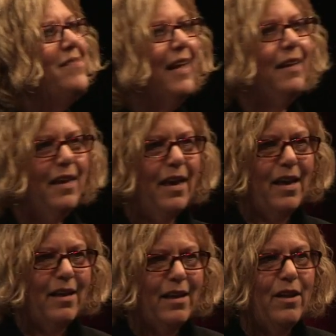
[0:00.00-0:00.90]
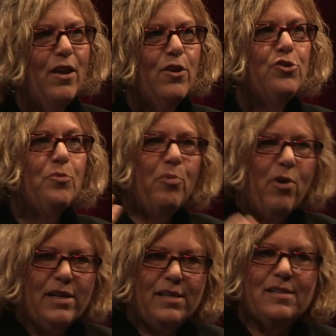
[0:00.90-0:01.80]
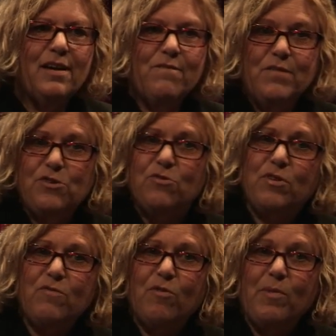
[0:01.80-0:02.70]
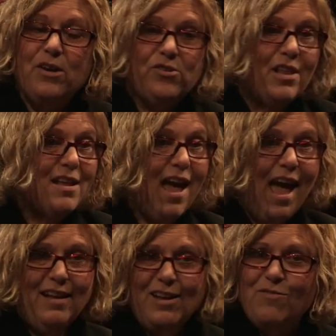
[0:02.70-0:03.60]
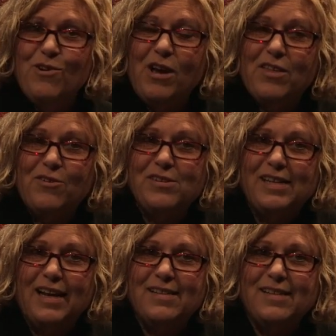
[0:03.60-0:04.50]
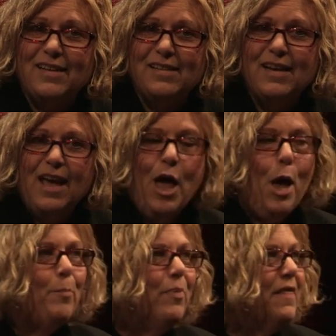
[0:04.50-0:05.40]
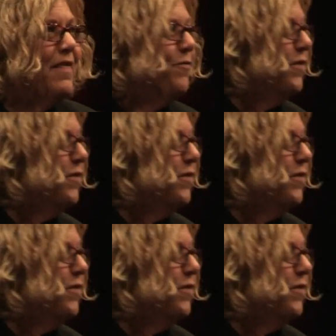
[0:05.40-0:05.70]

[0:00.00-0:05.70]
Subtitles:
dedicated to processing visual information than any of your other senses. But the